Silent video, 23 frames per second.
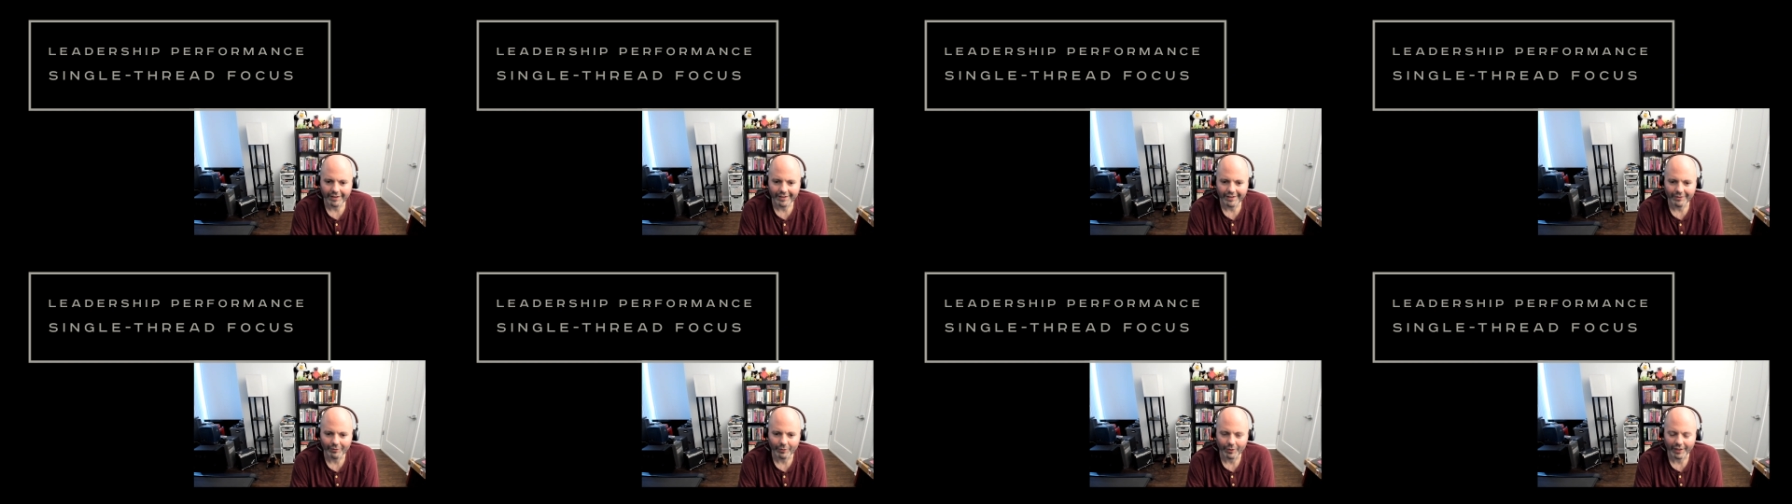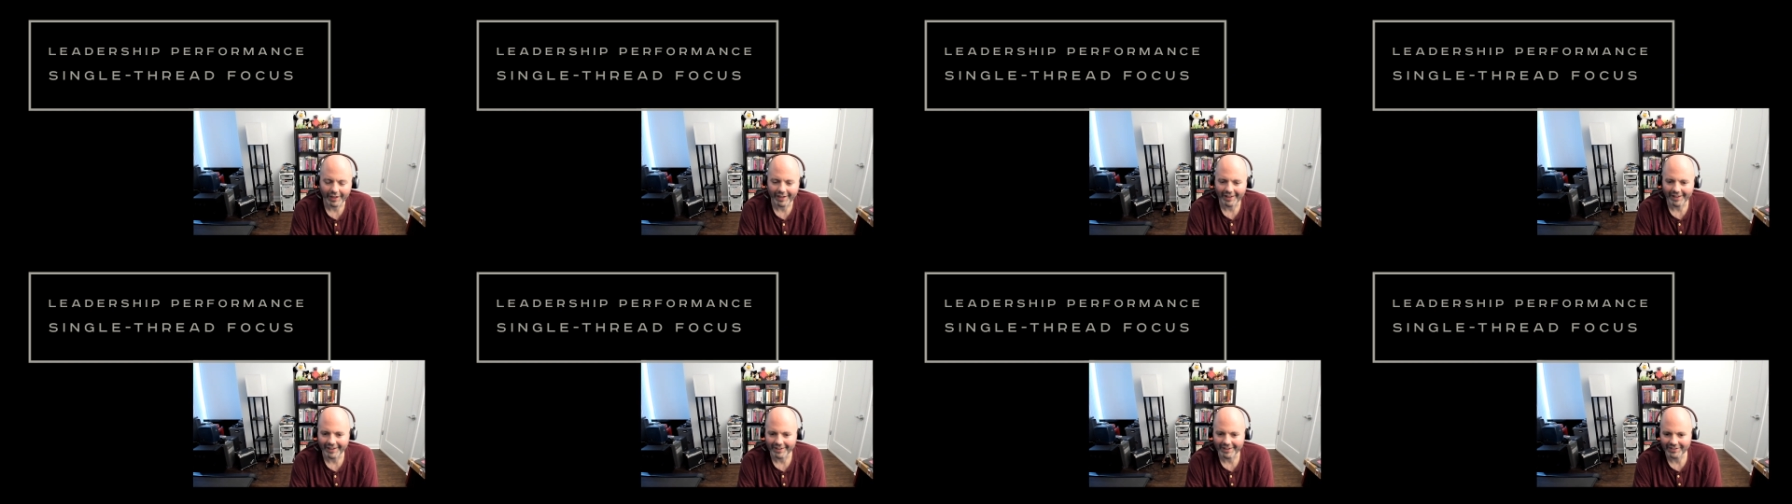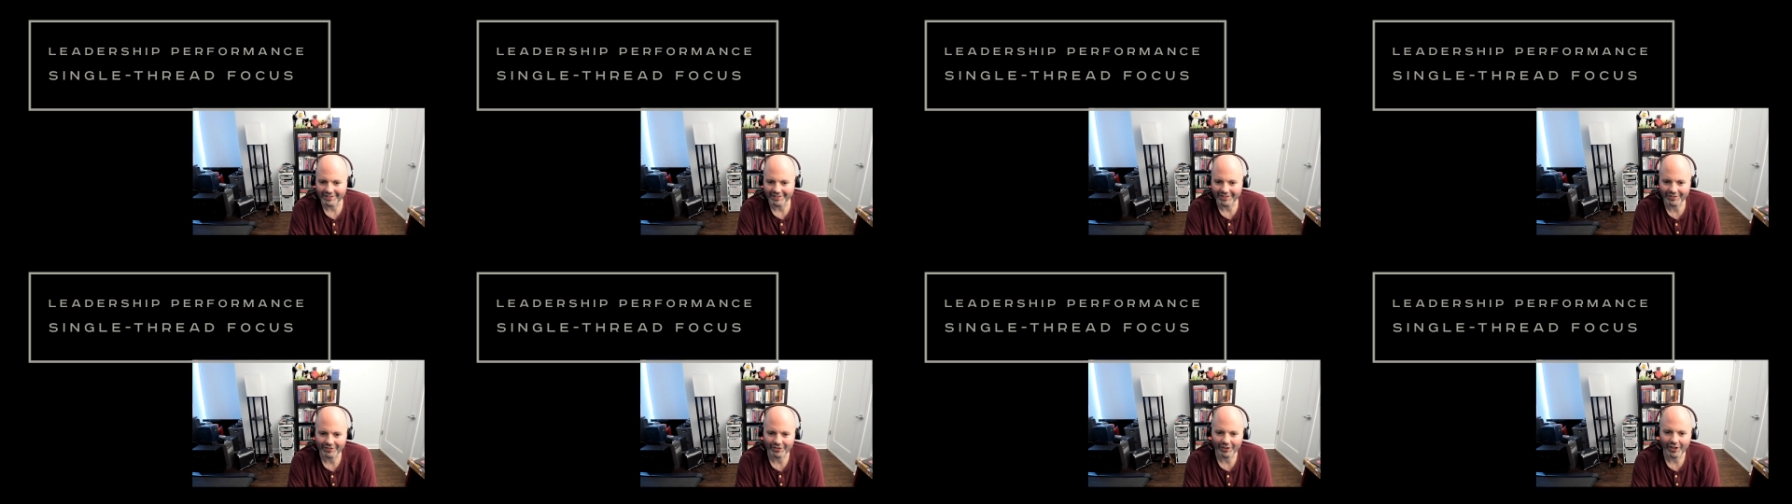what I like to
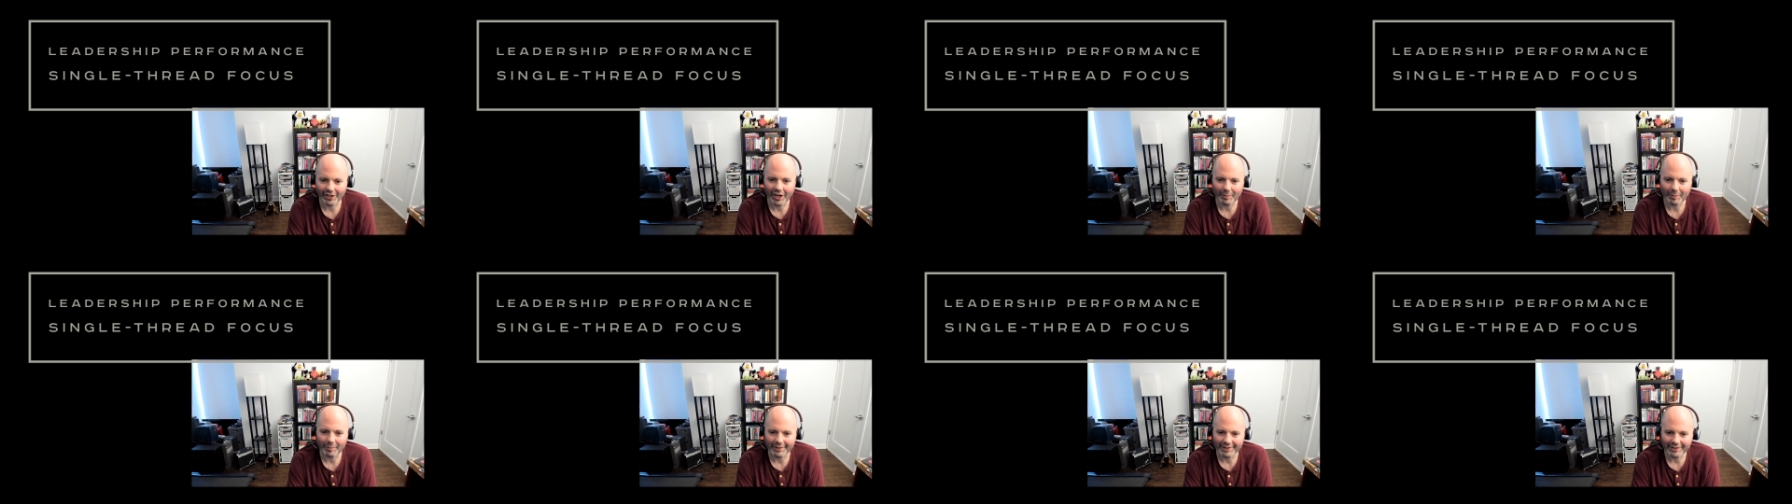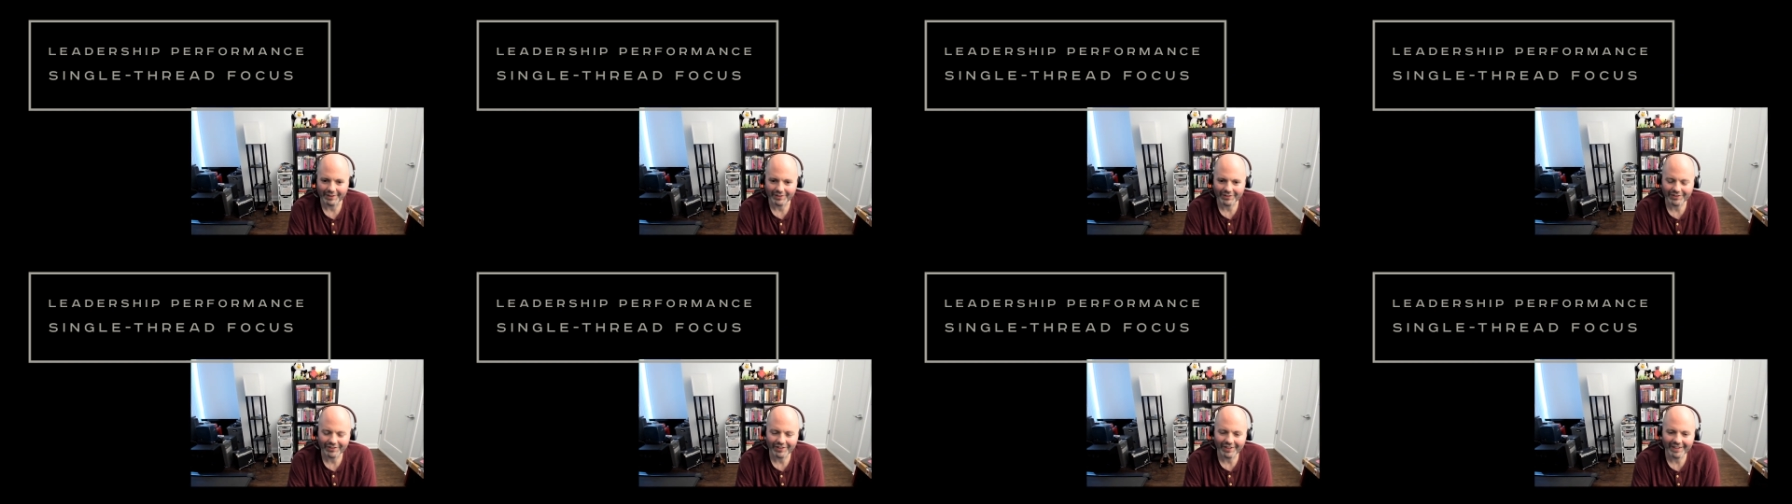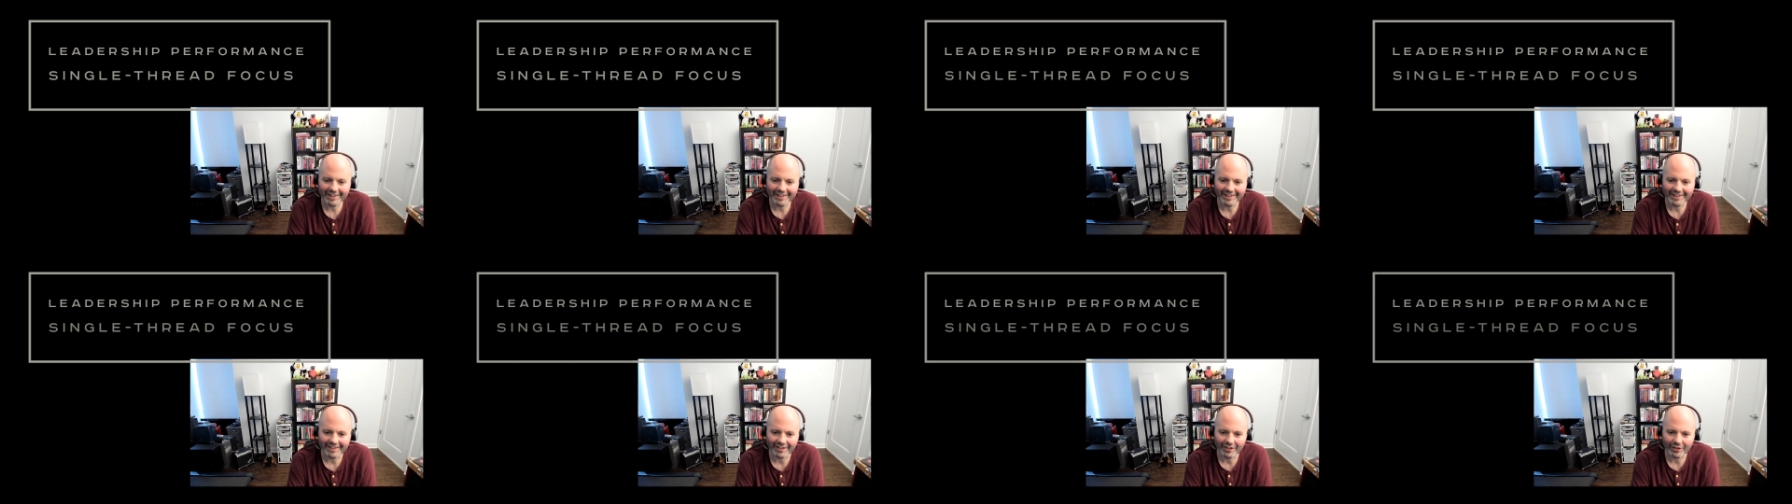describe as,
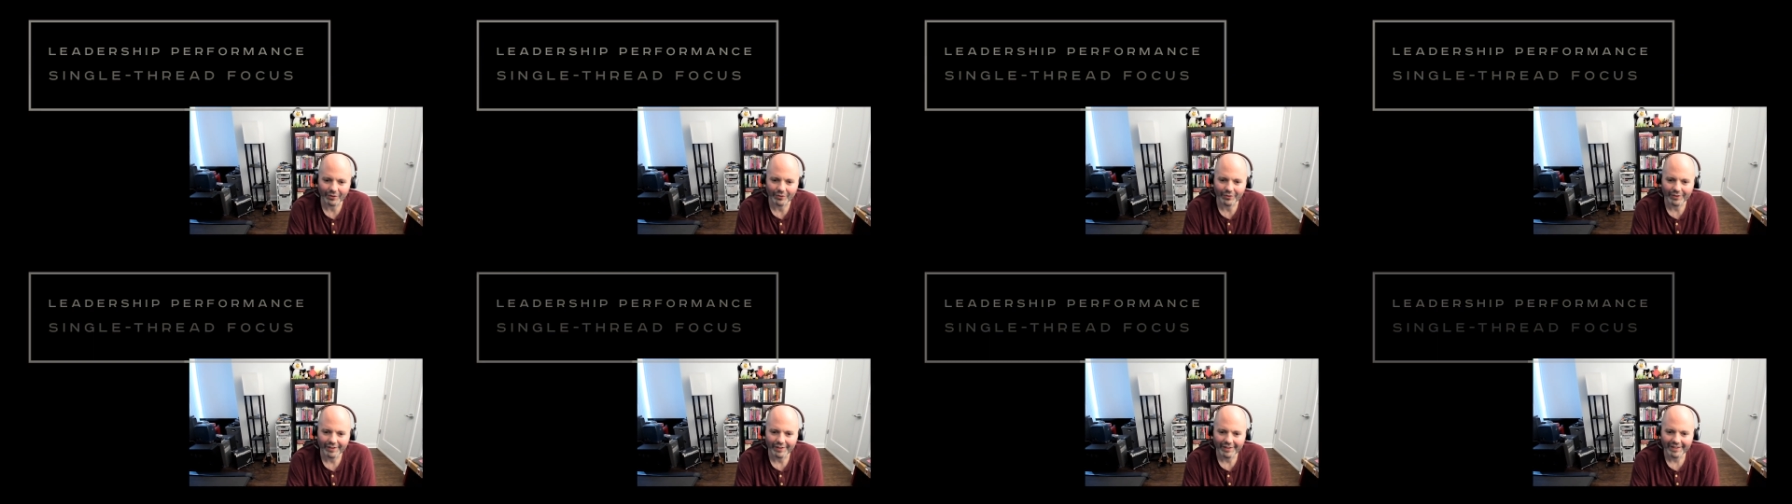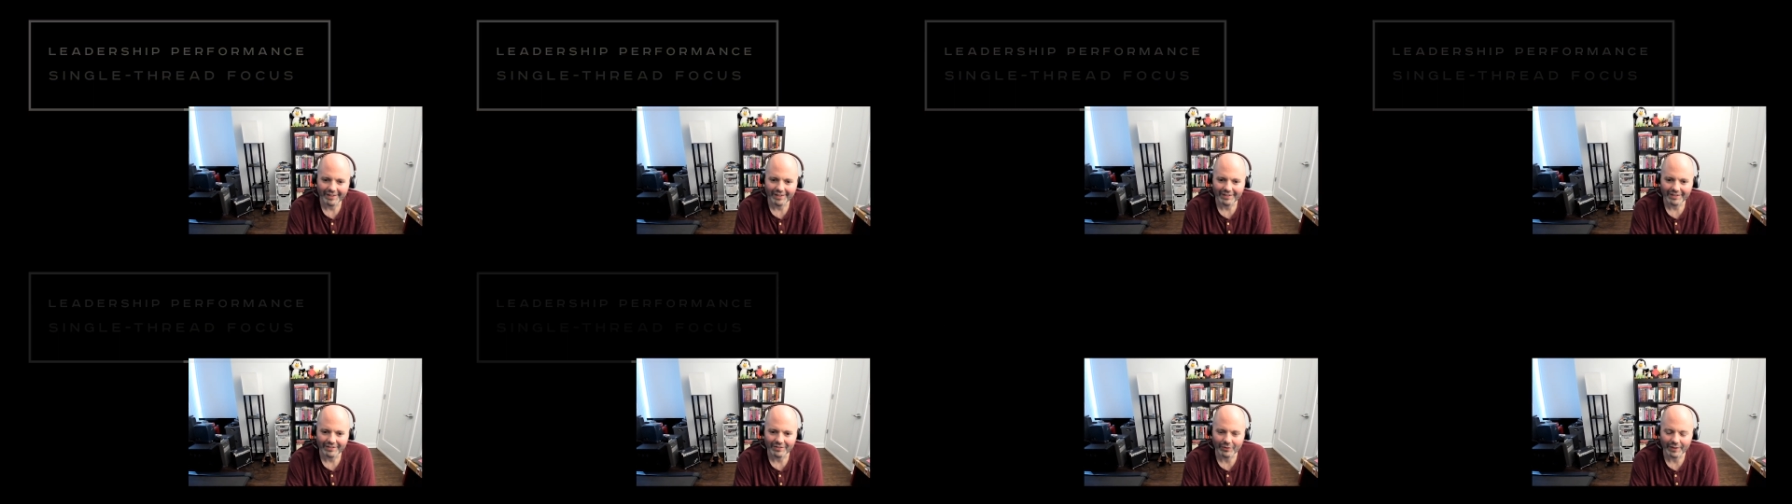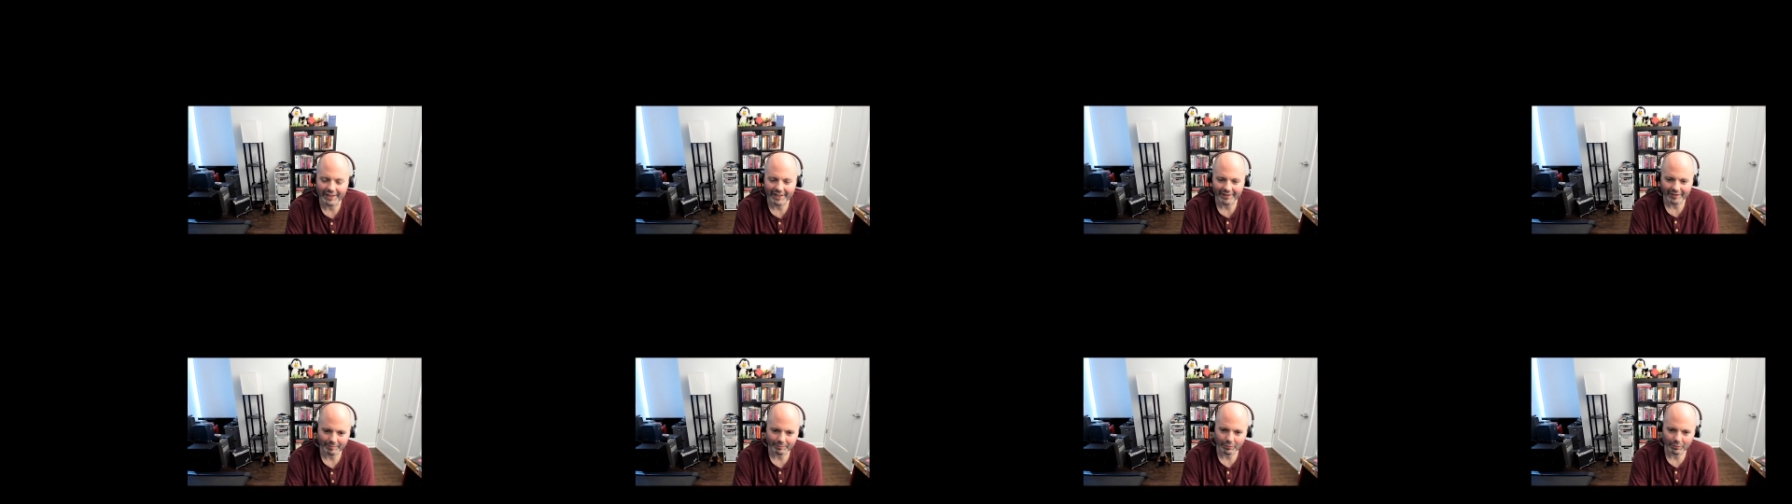doing it
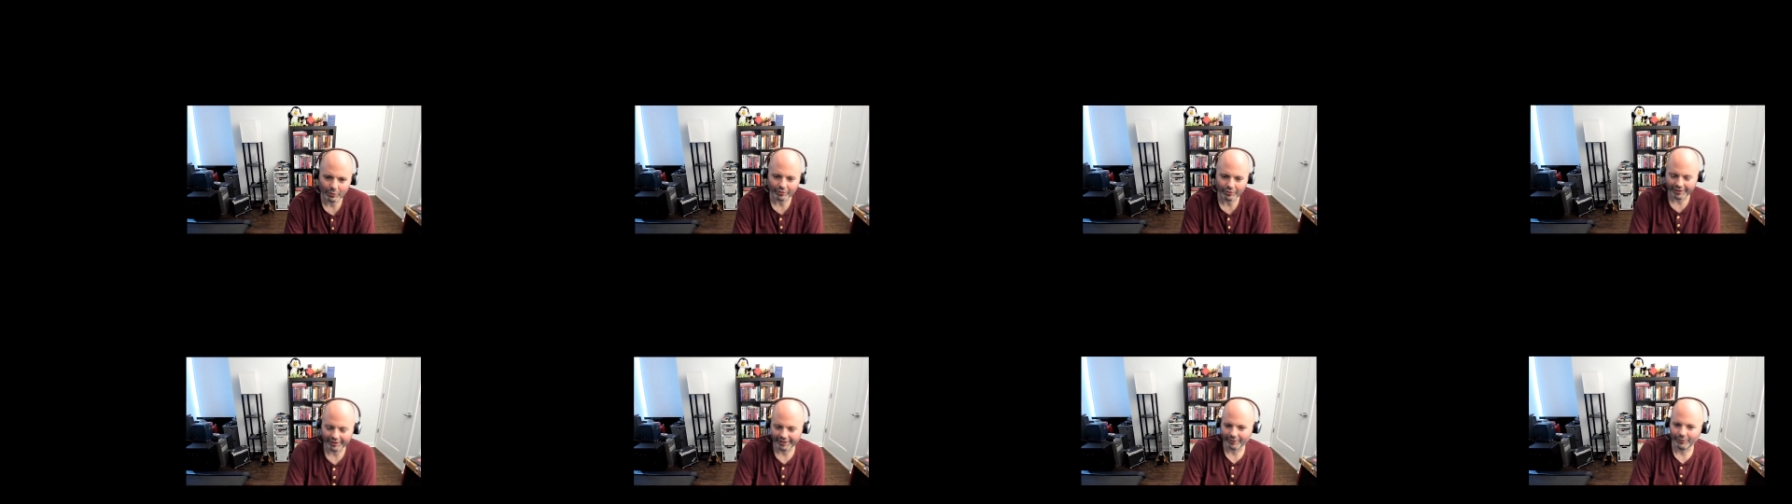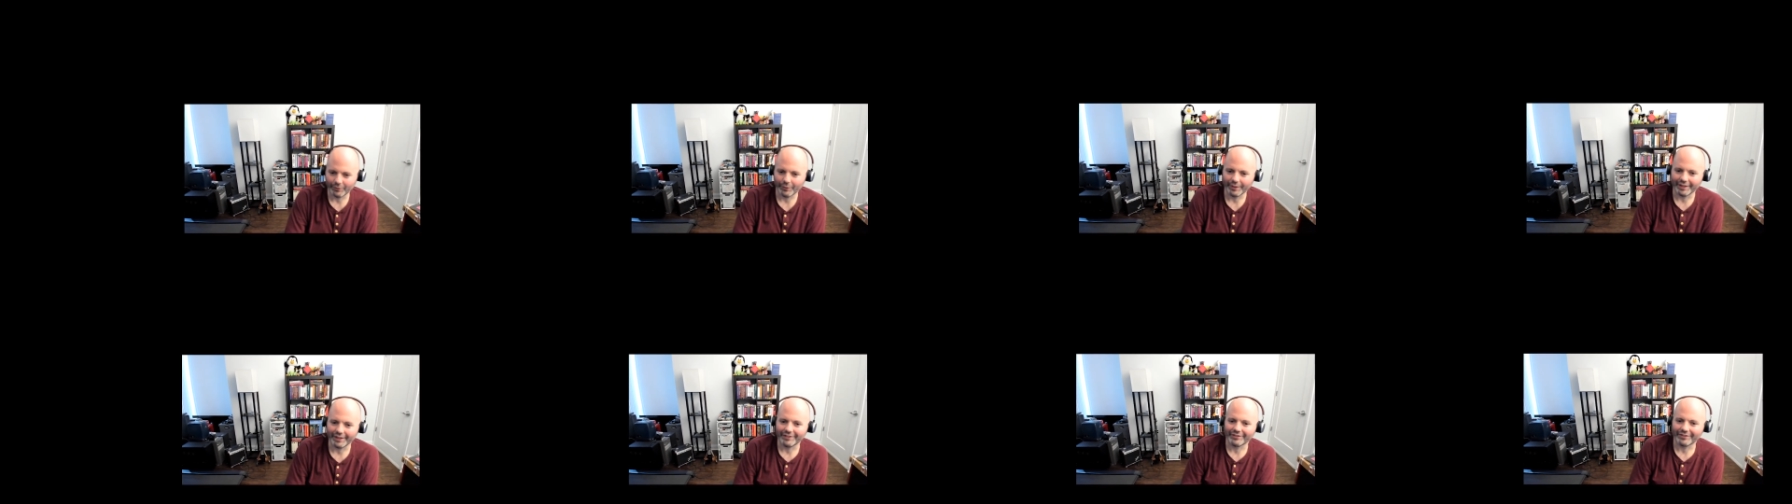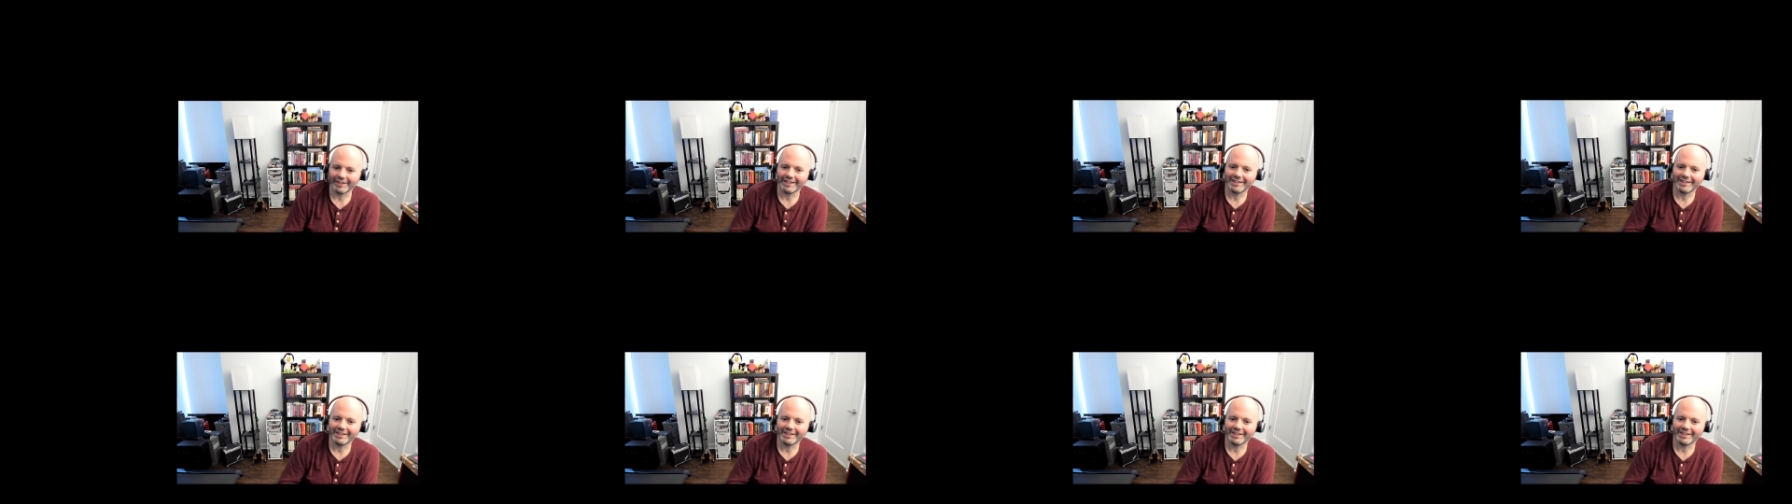the boring way, right?